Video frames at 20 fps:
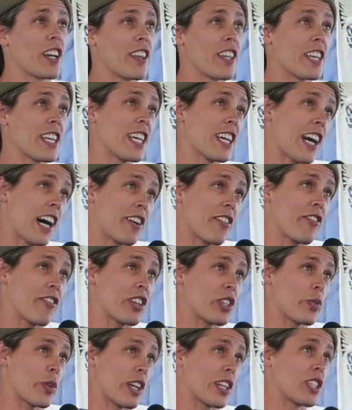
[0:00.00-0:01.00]
on, and then he caught a
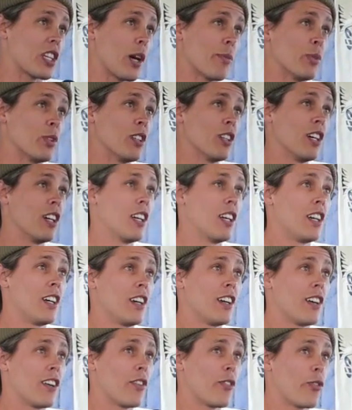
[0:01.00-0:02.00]
fish, got a double
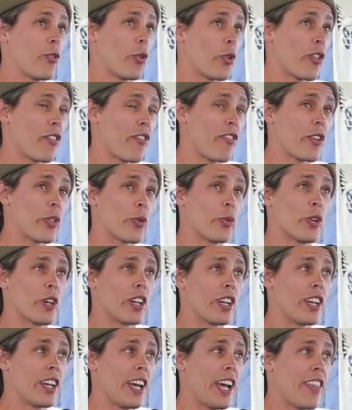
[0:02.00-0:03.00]
for the 5th
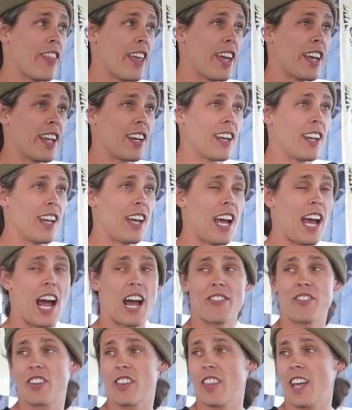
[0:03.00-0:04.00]
one. And then
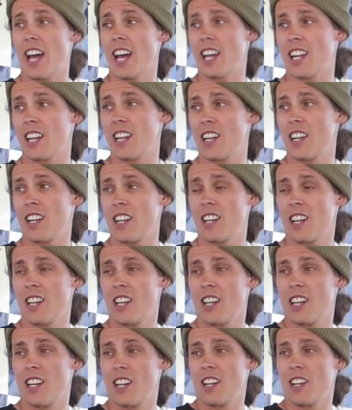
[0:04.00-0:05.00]
after that,
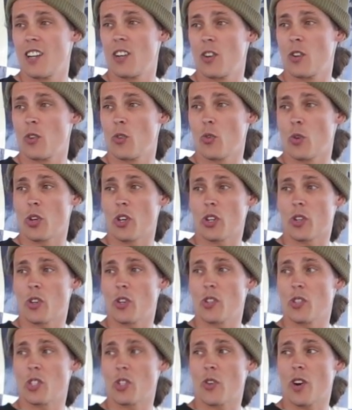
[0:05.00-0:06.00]
we were
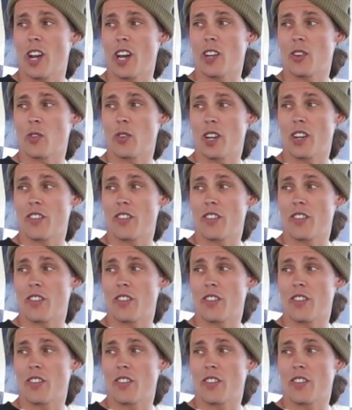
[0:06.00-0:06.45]
cruising around,